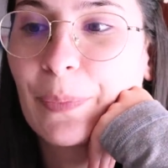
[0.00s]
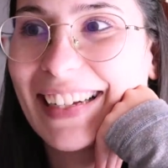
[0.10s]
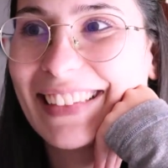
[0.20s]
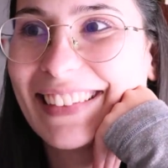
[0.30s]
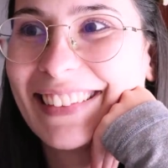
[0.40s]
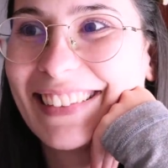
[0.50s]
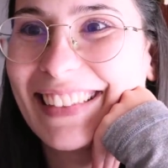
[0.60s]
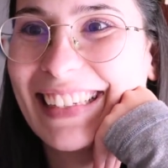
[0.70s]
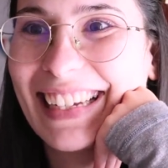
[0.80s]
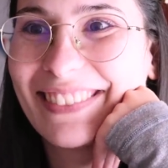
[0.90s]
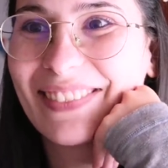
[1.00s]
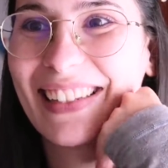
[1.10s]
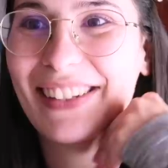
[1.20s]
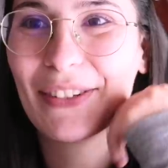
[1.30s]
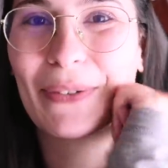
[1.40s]
And yeah,
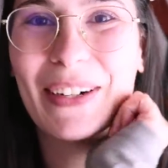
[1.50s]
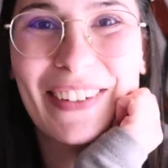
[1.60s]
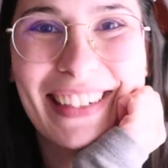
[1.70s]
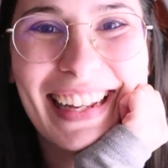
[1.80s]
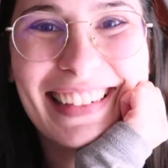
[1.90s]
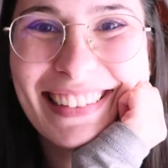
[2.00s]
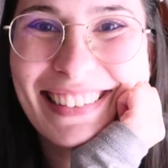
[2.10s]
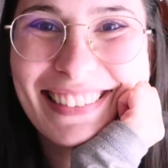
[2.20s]
let's work on that.